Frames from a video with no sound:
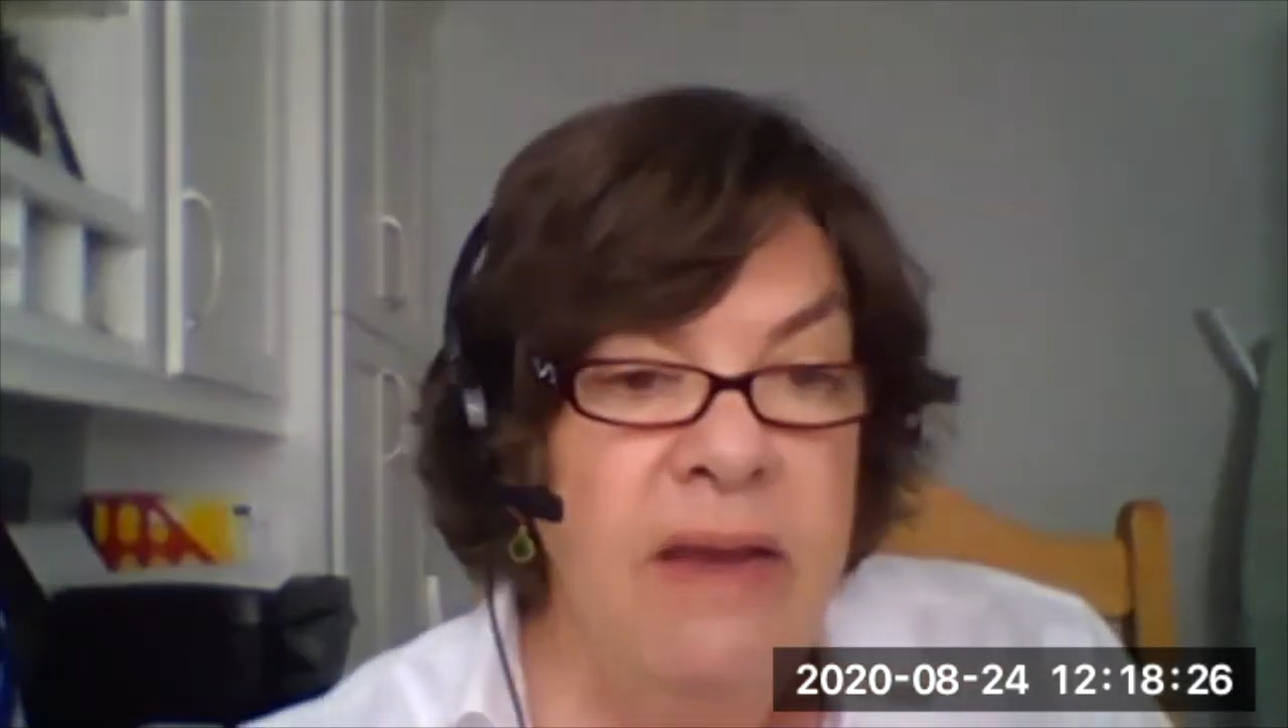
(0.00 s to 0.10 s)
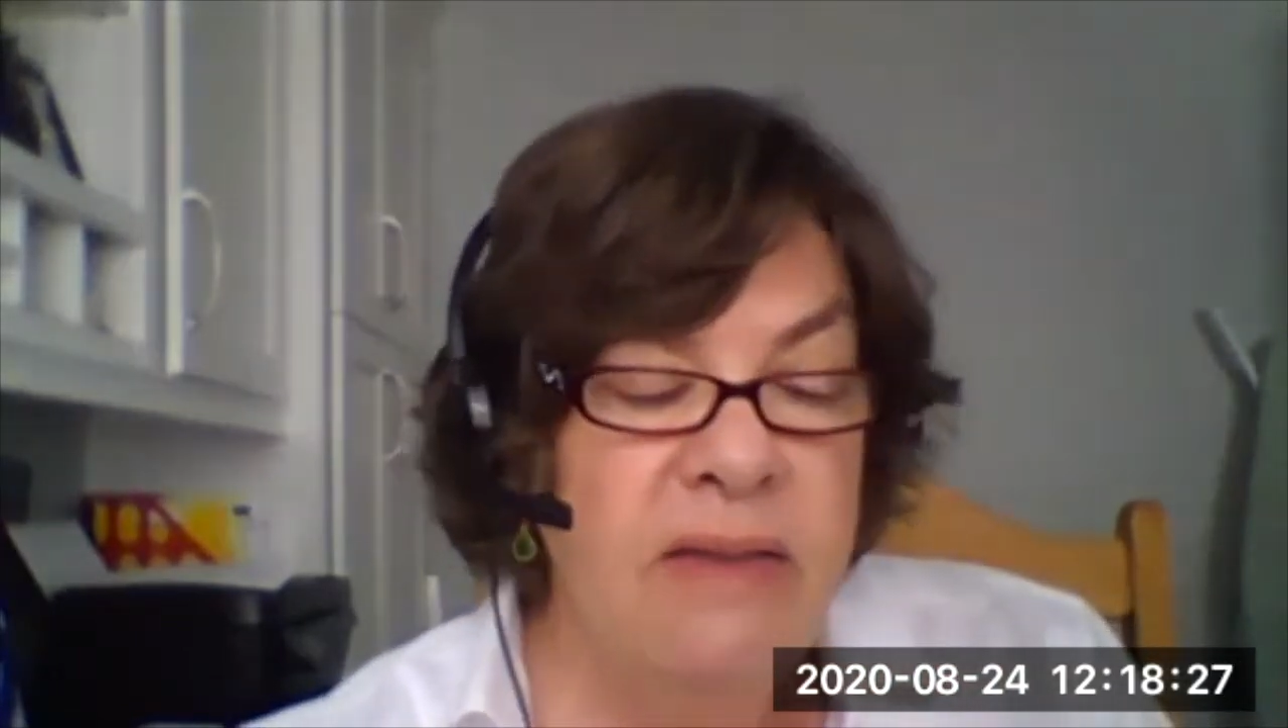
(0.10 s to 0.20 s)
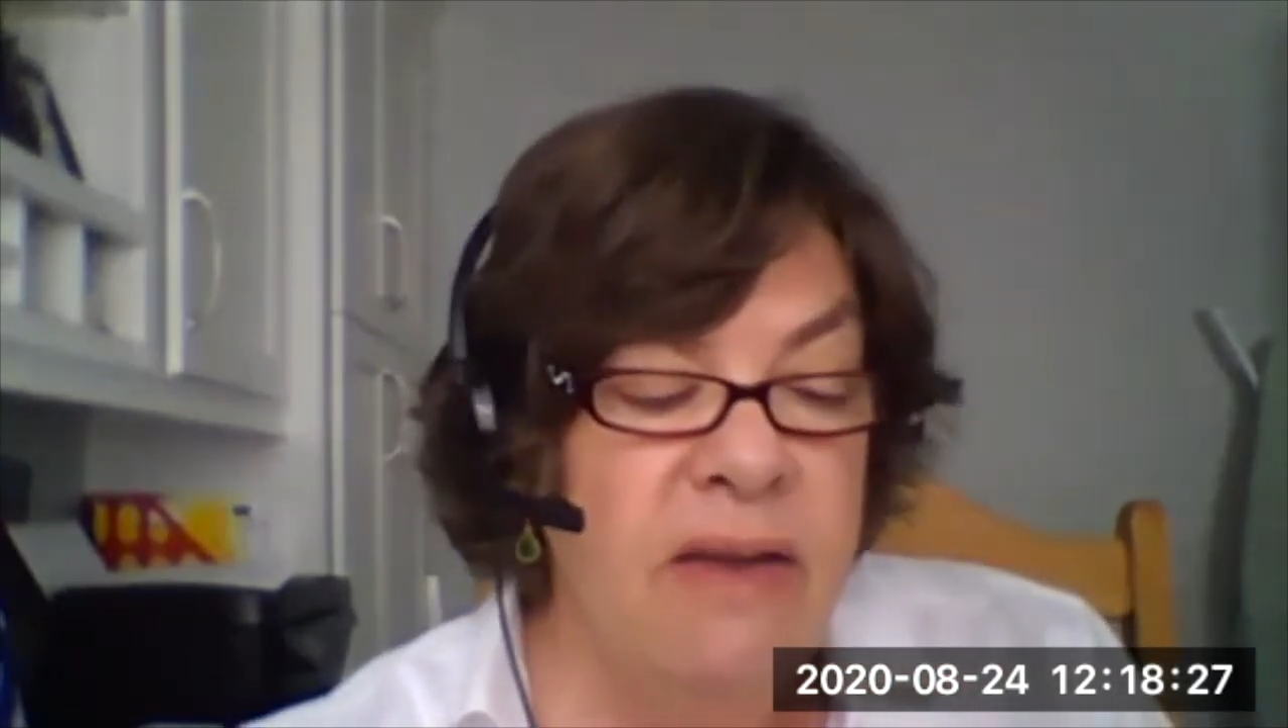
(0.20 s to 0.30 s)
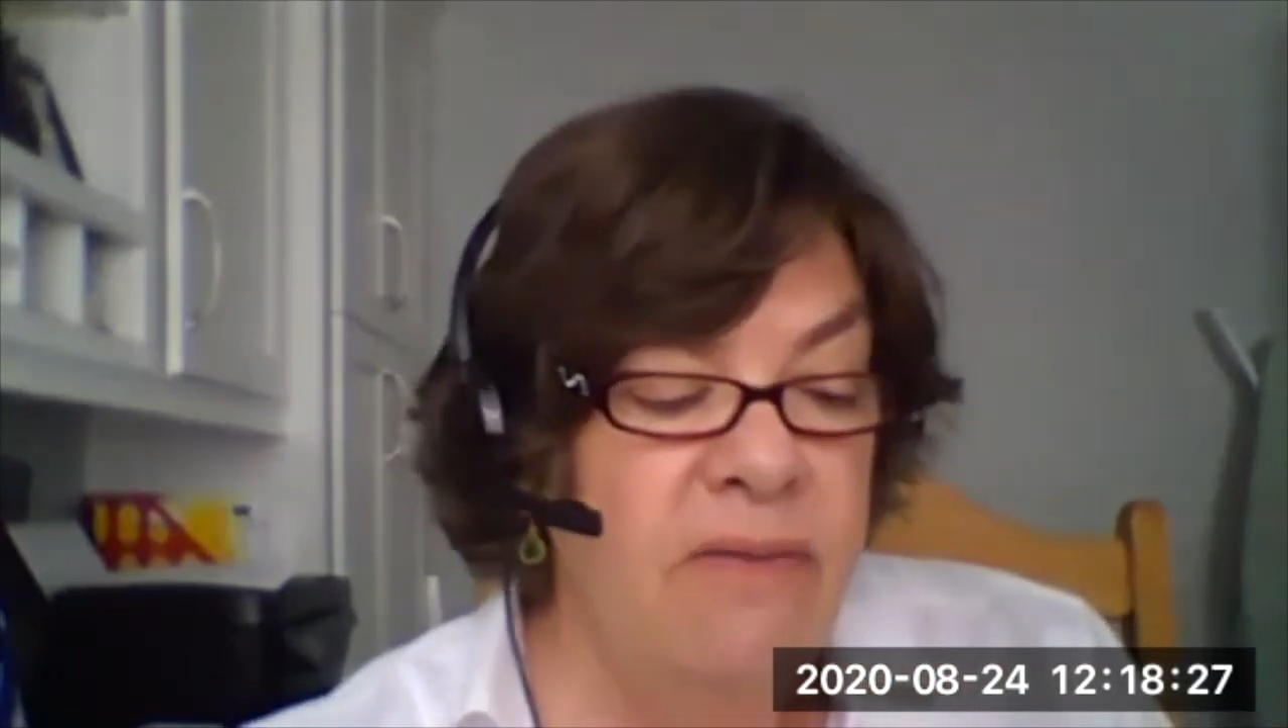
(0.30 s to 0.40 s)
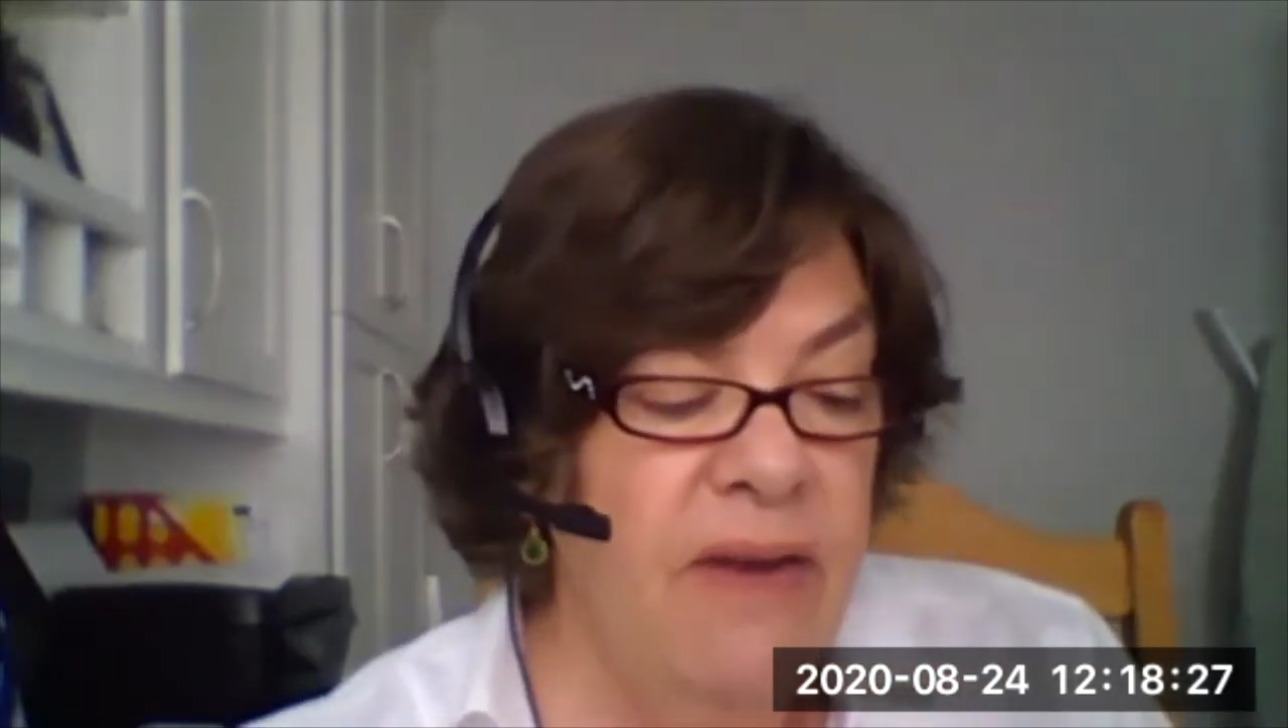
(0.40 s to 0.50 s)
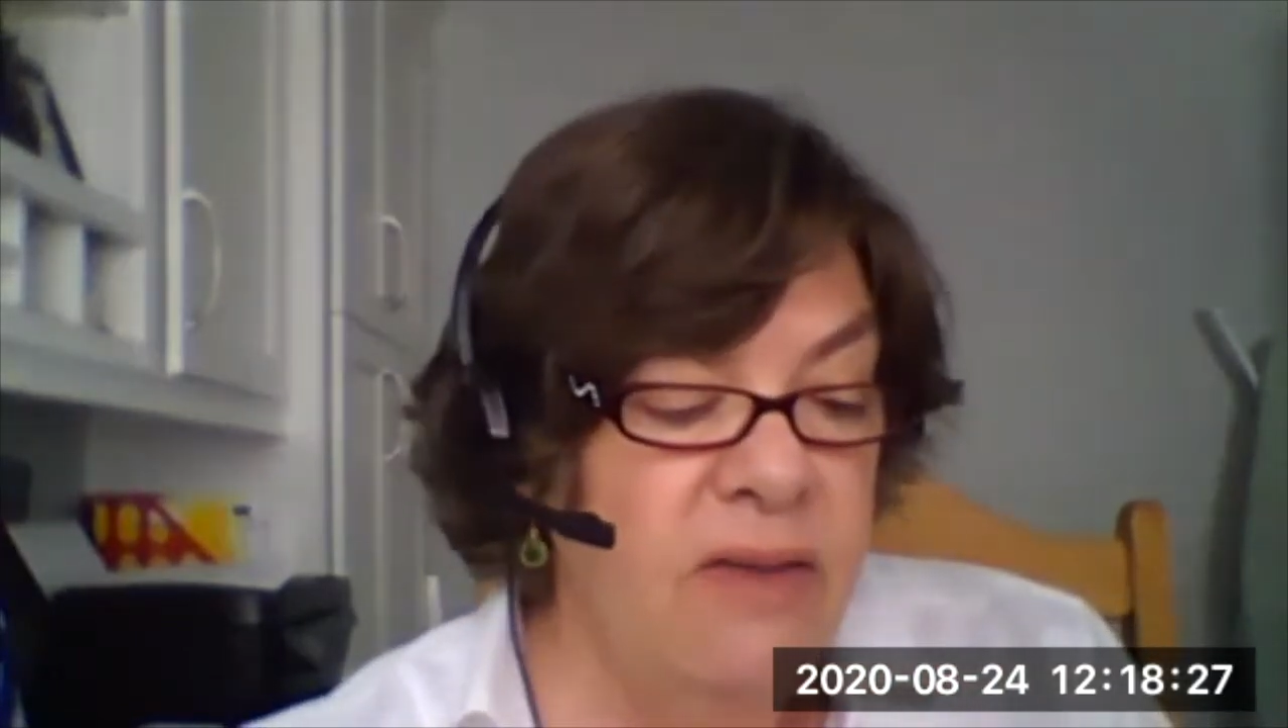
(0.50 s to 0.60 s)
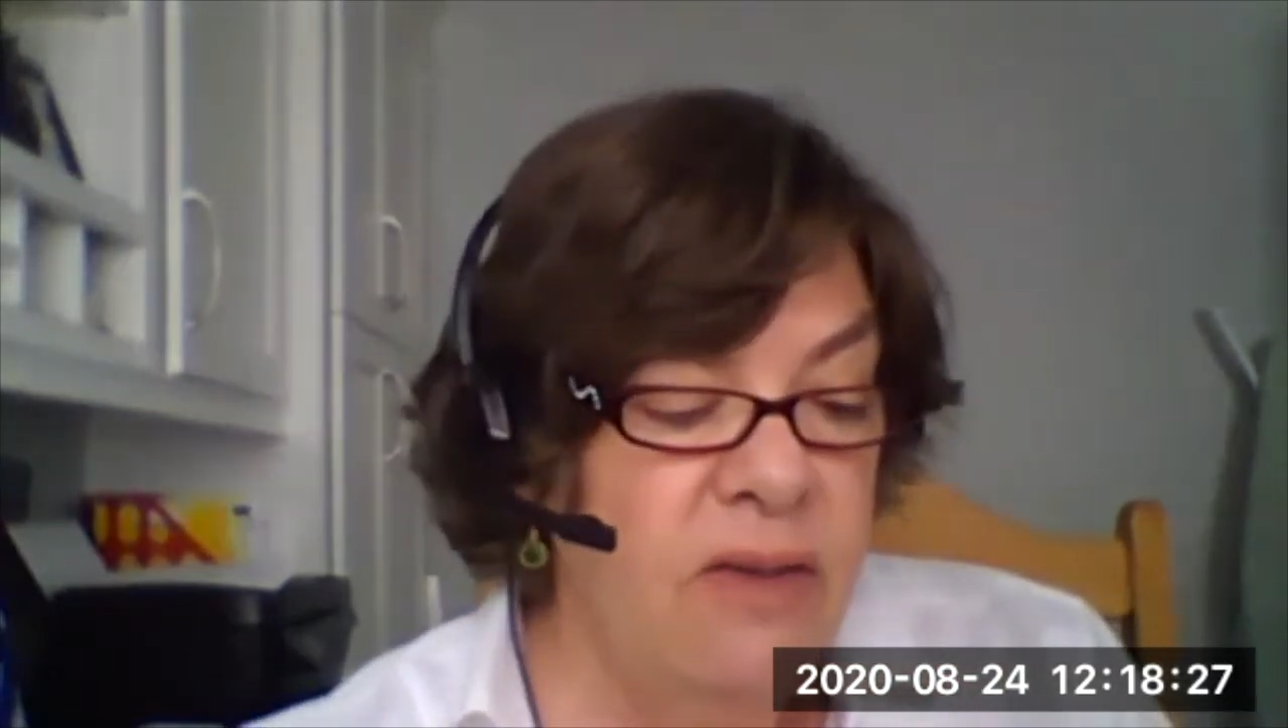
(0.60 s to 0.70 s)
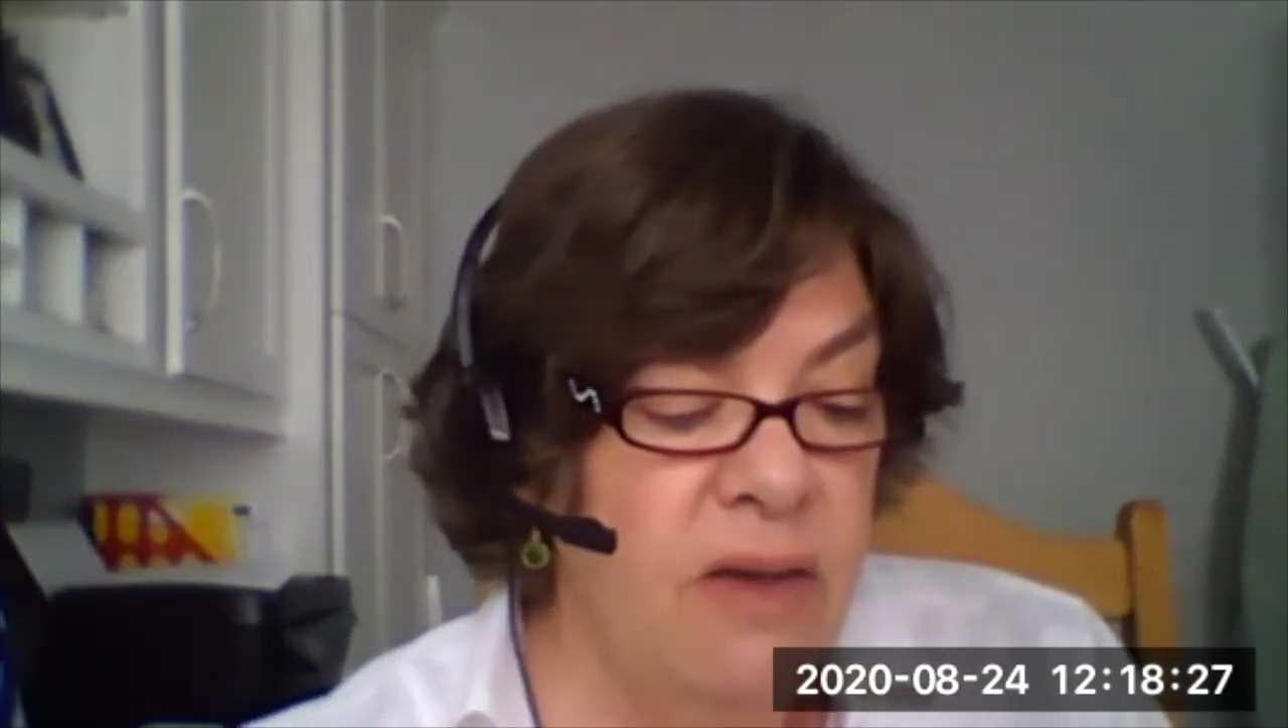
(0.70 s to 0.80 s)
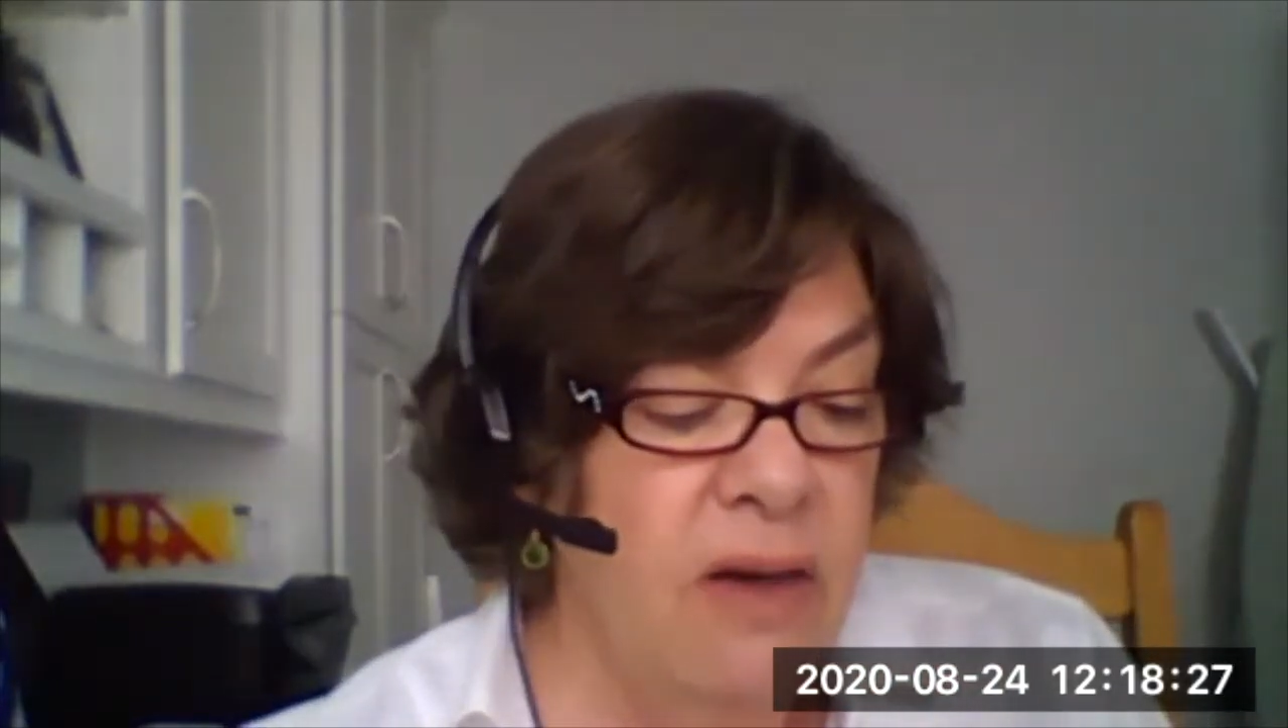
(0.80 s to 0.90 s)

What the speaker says: has invested